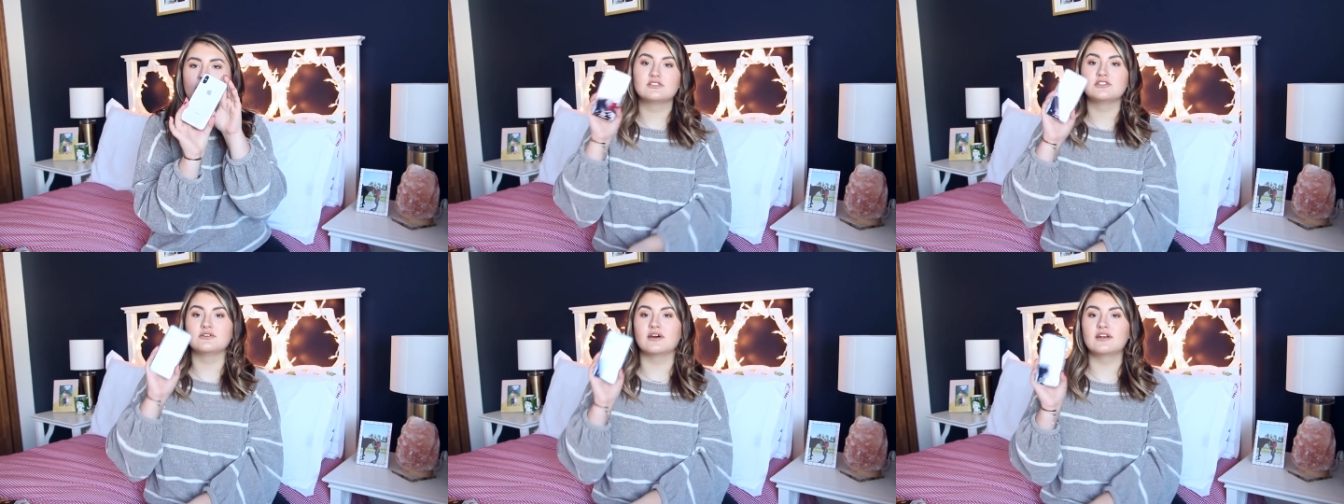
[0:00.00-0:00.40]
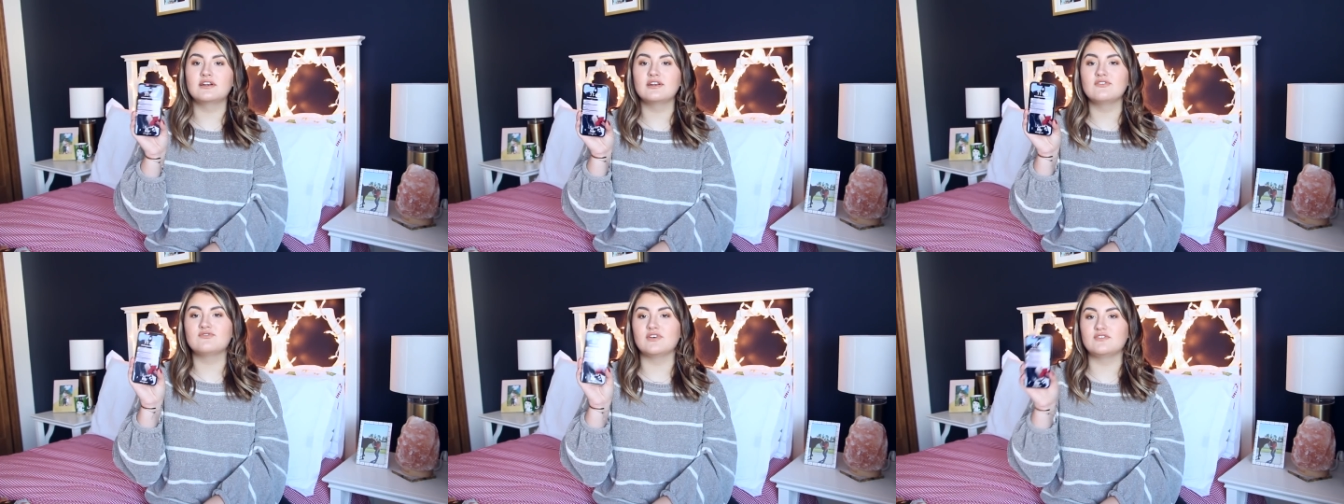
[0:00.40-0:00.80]

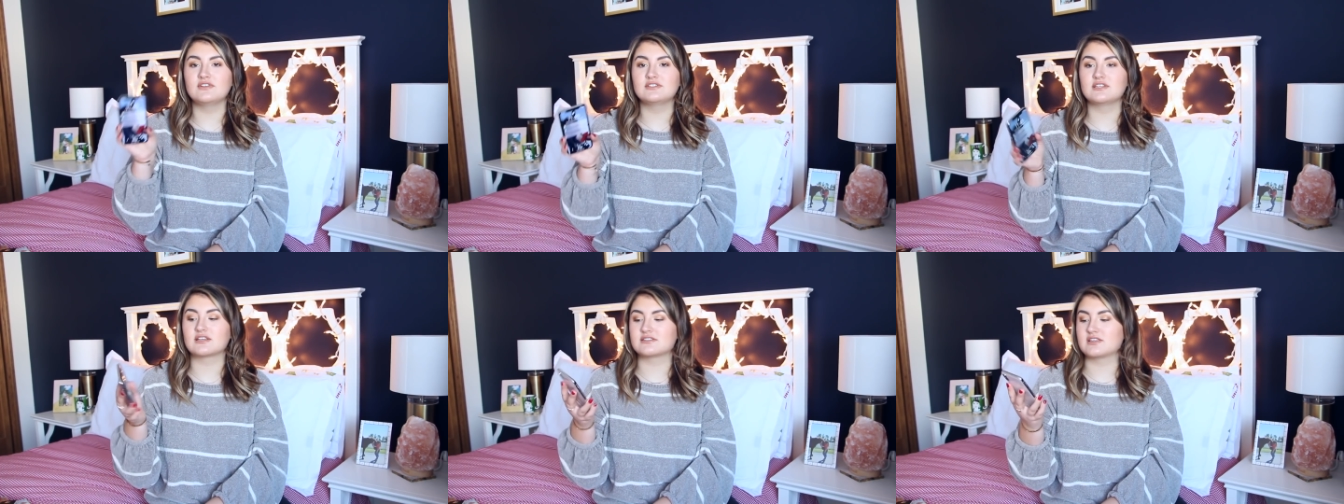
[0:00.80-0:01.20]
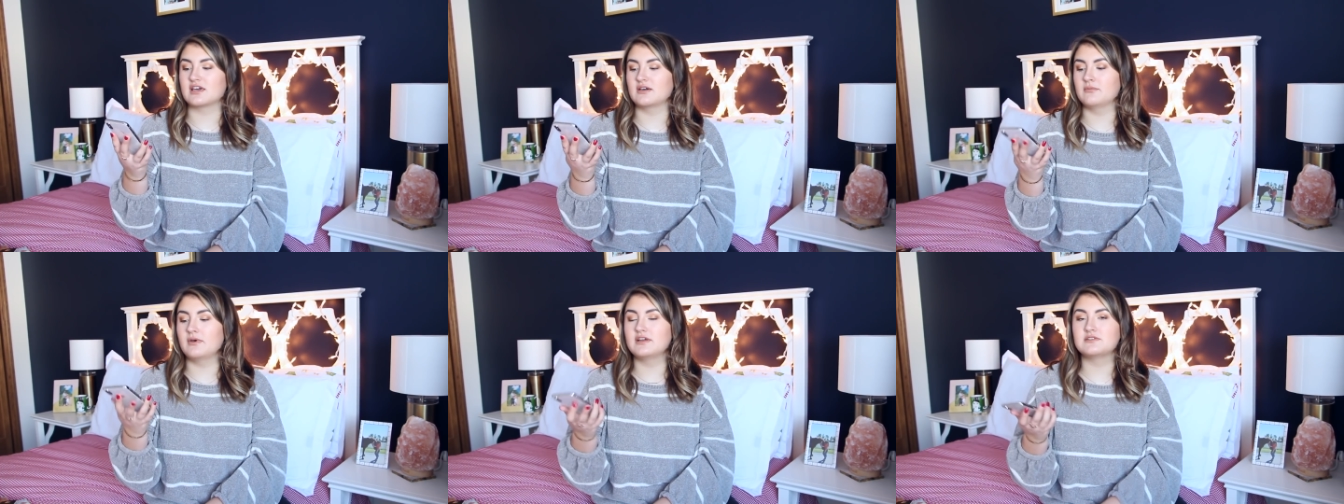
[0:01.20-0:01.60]
256
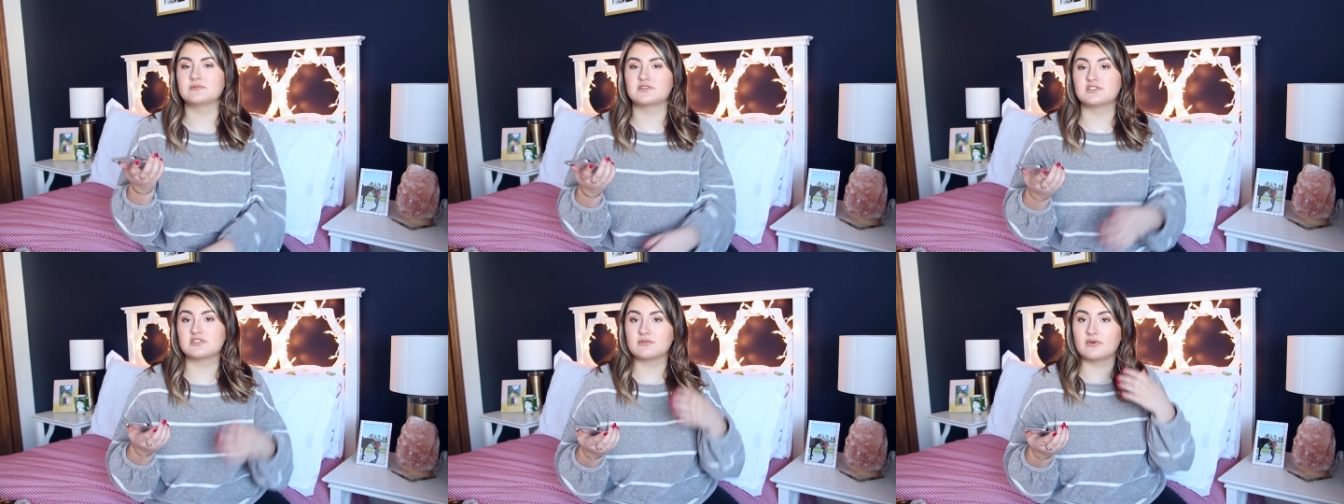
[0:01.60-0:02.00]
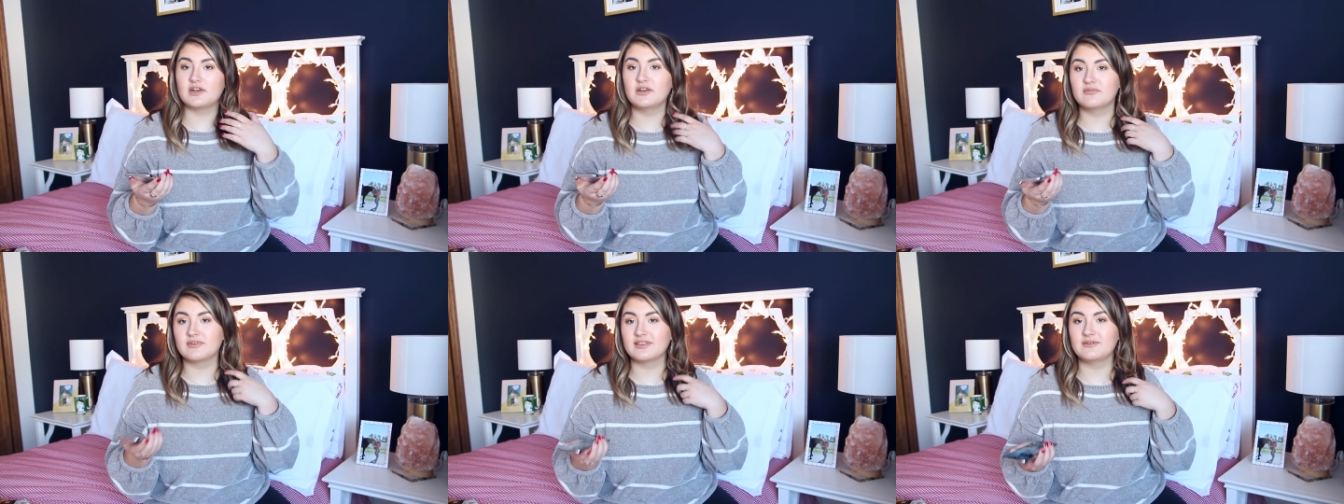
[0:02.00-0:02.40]
gigabytes, which is the one
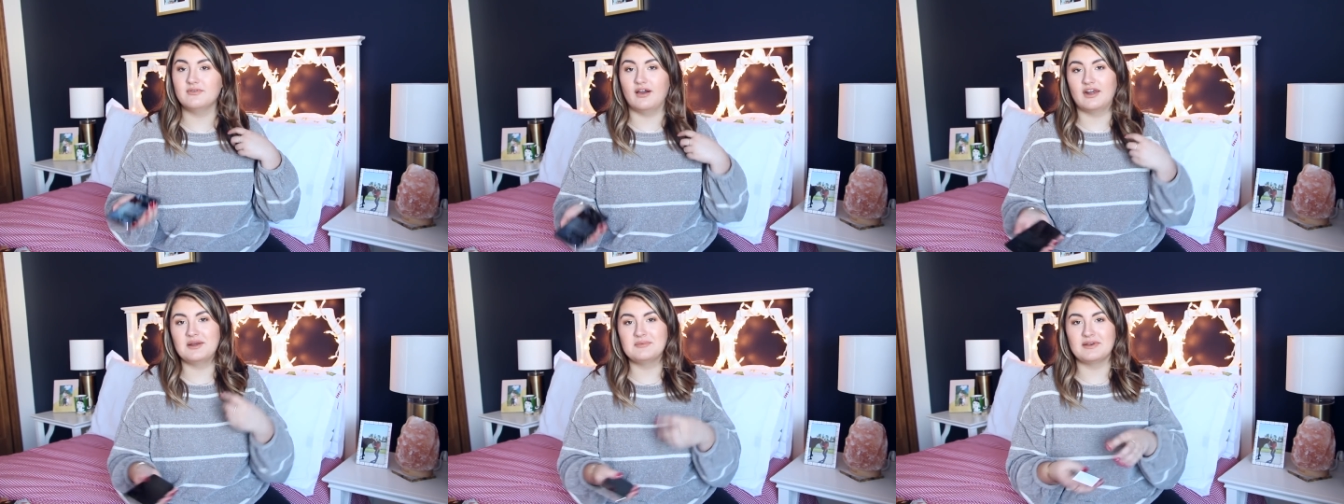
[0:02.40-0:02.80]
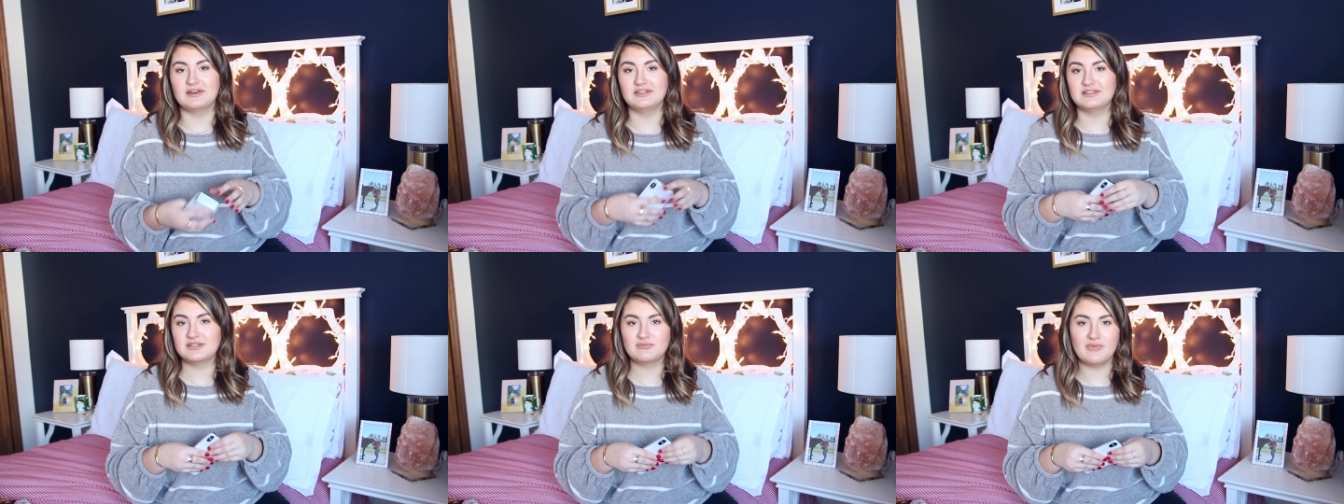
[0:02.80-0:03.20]
I really wanted, but I
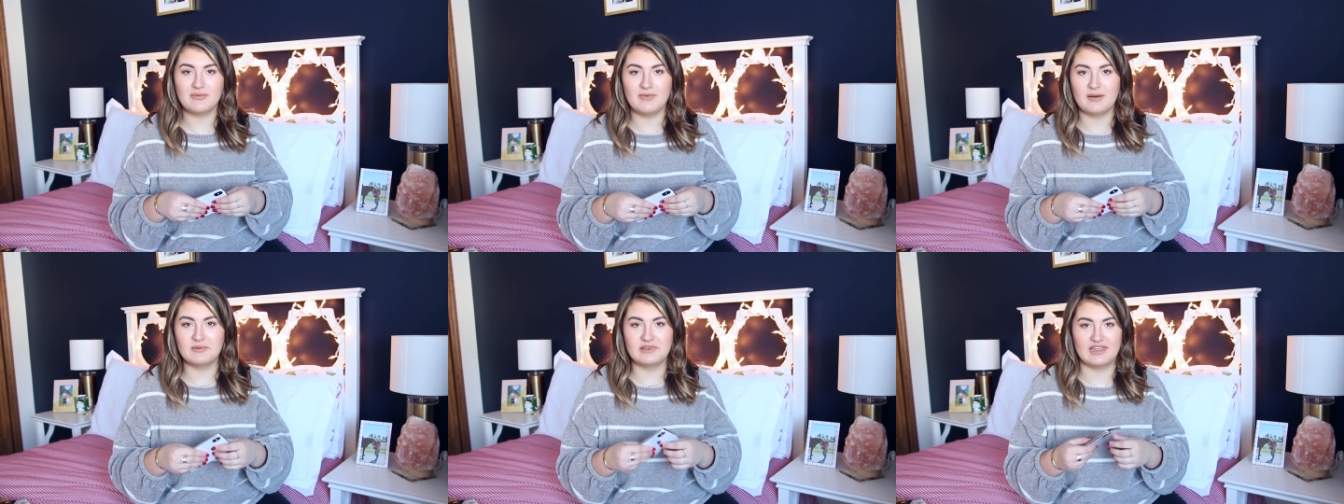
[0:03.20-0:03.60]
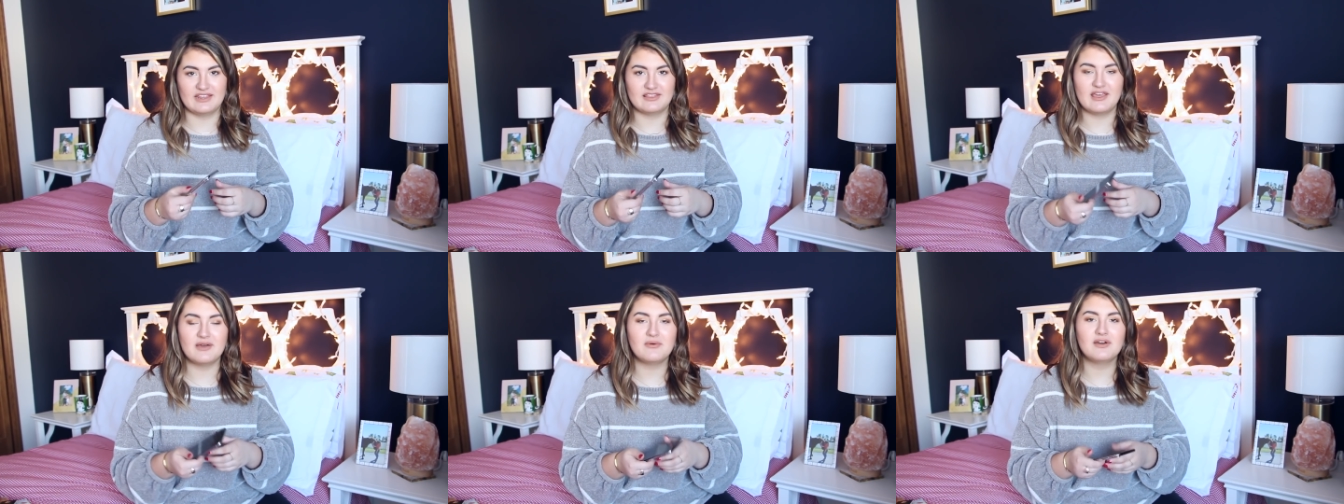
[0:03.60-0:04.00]
didn't think my mom would
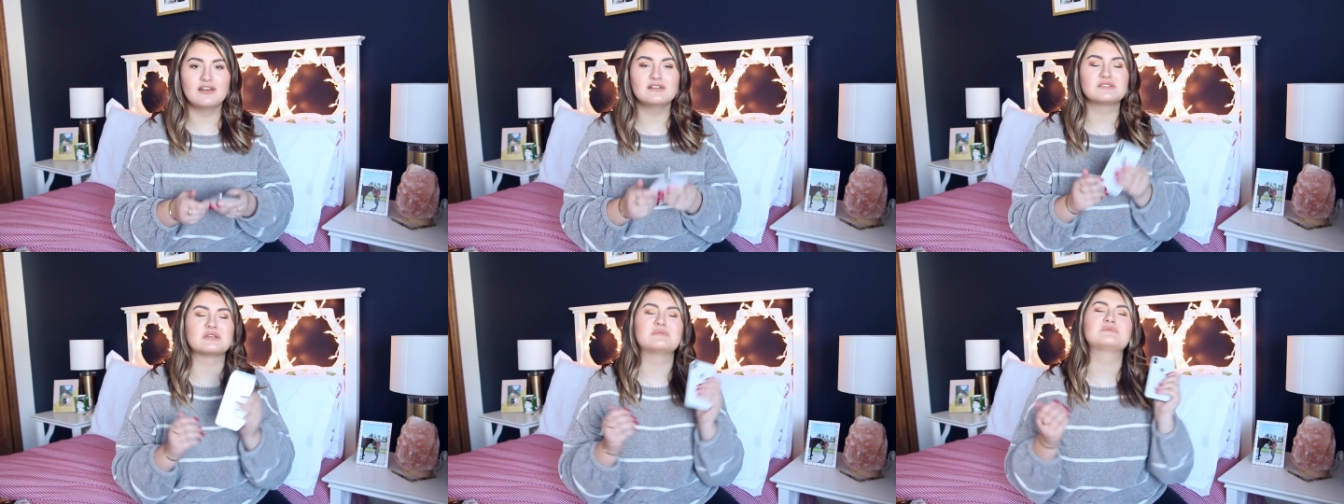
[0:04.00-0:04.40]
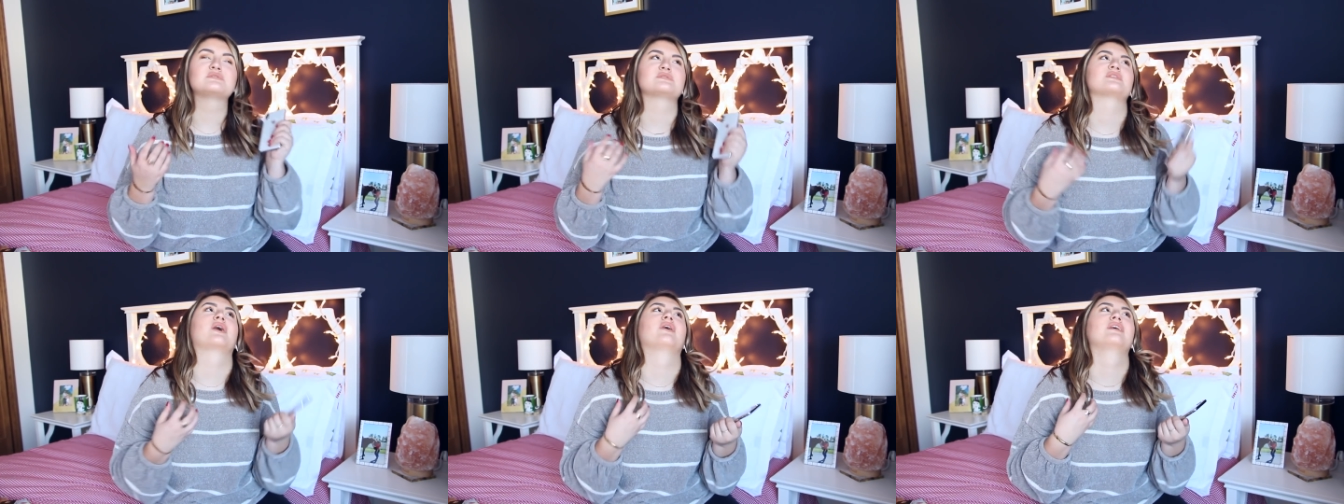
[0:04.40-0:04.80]
get that one, so I'm
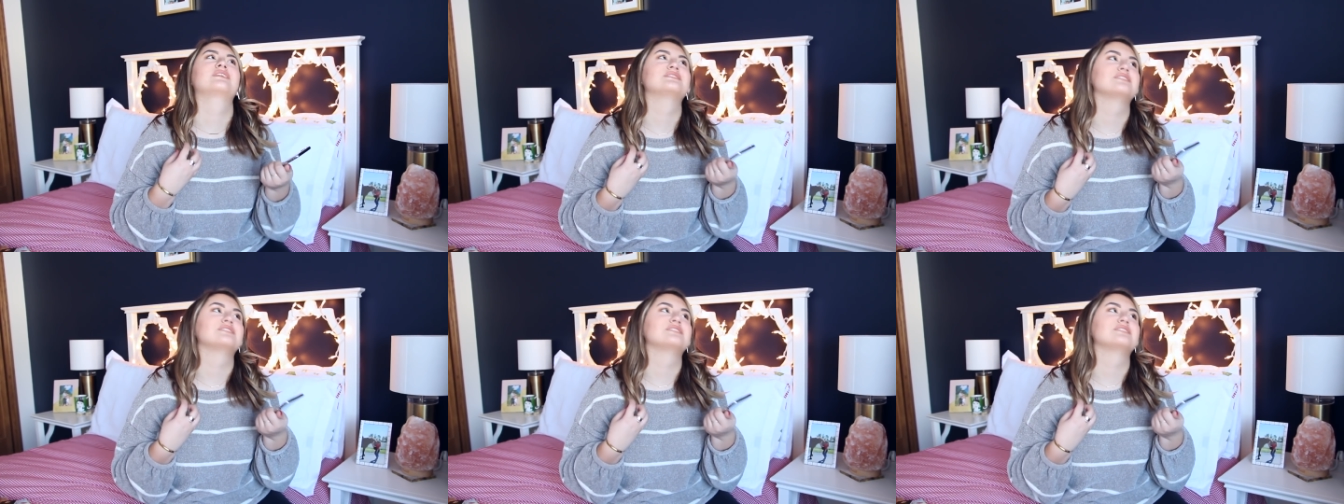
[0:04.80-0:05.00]
so